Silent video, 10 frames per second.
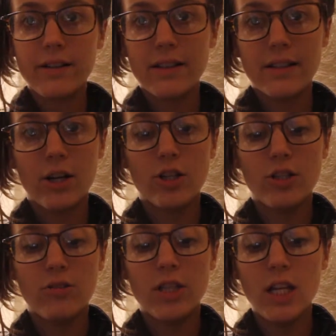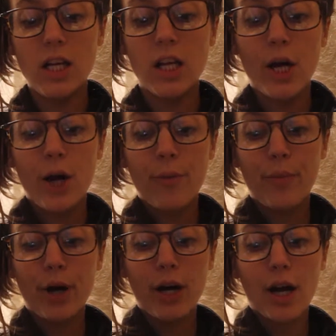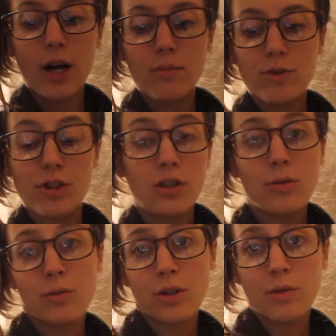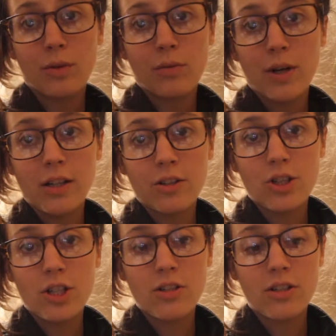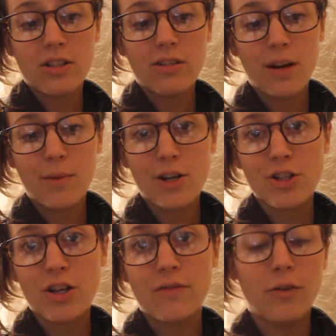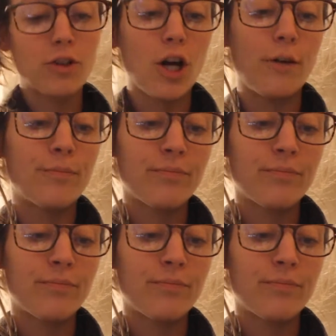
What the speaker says: that's how I choose to eat. But I'm sure it'd work with regular cheese too. I'm not sure. I've never tried.